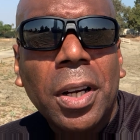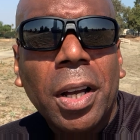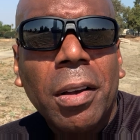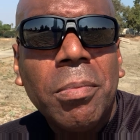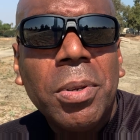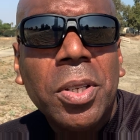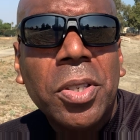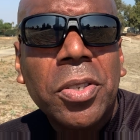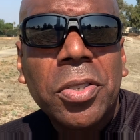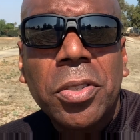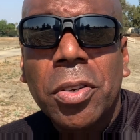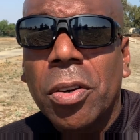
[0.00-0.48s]
I've
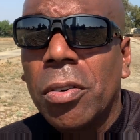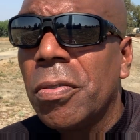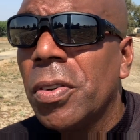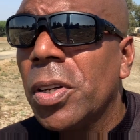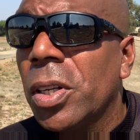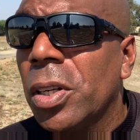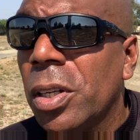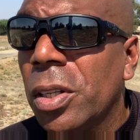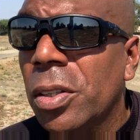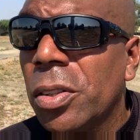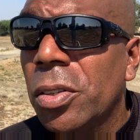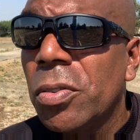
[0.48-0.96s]
been
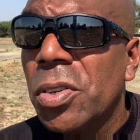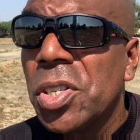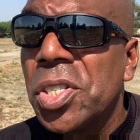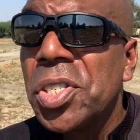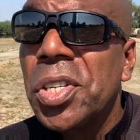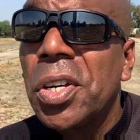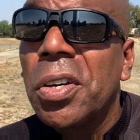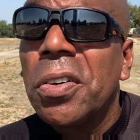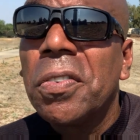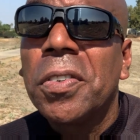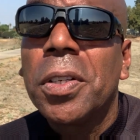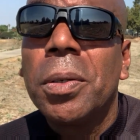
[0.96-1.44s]
serving in the
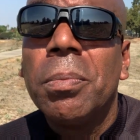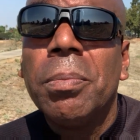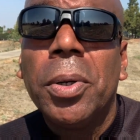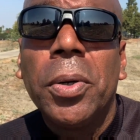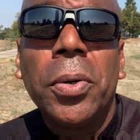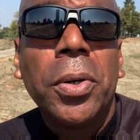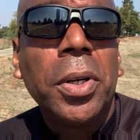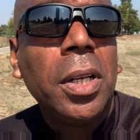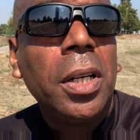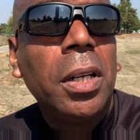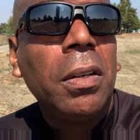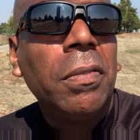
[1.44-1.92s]
reserve
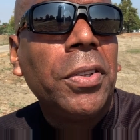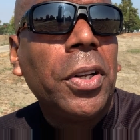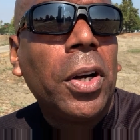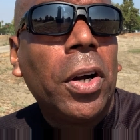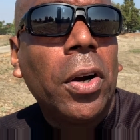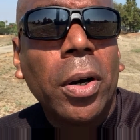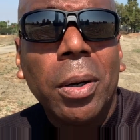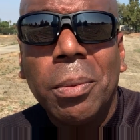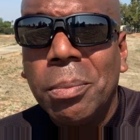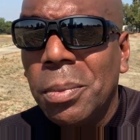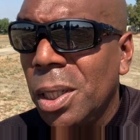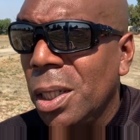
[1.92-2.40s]
component of the
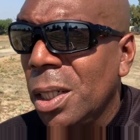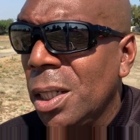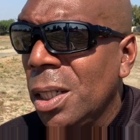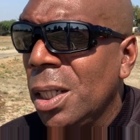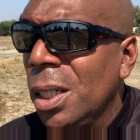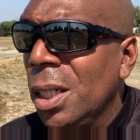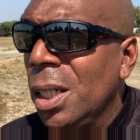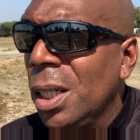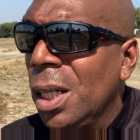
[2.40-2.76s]
Army